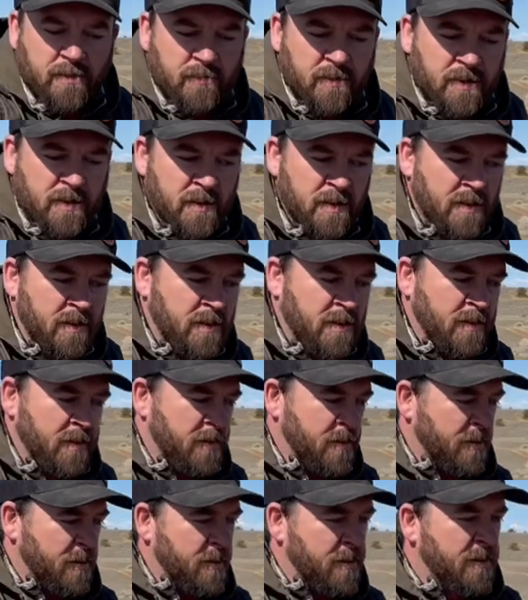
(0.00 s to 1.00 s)
one.
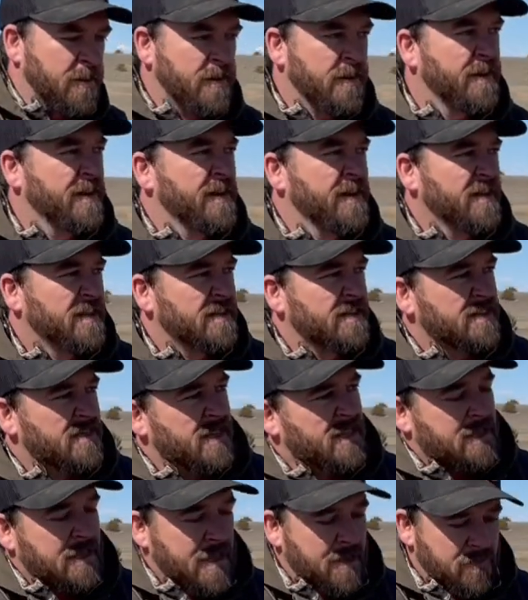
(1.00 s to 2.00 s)

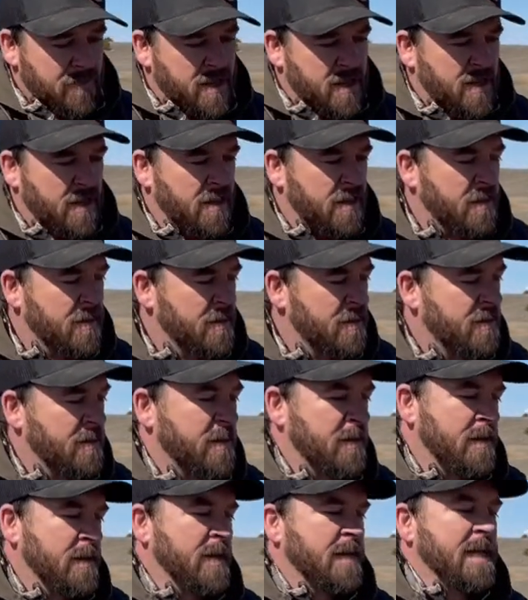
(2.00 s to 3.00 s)
Not that big a
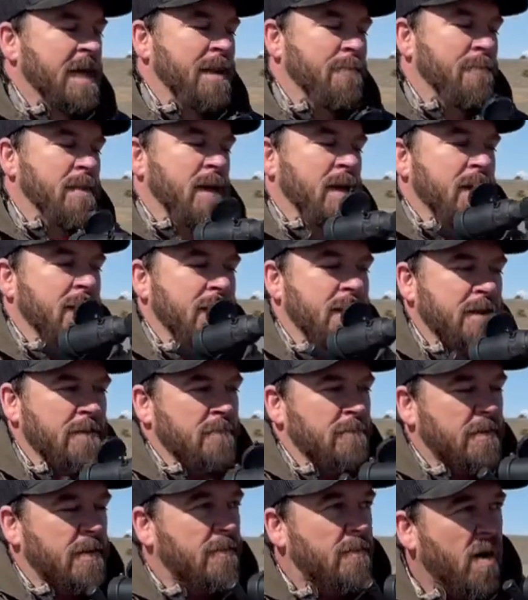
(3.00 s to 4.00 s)

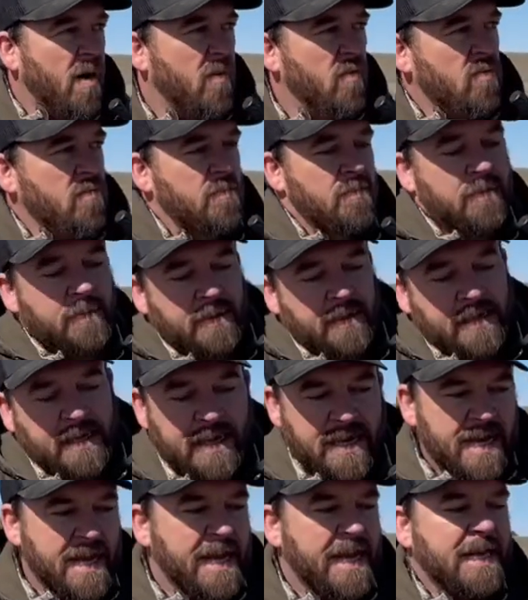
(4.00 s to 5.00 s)
deal, come on.
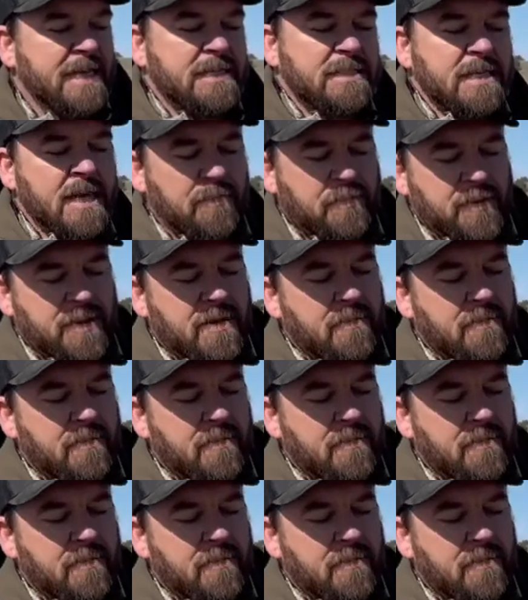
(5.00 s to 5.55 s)
And it's up in the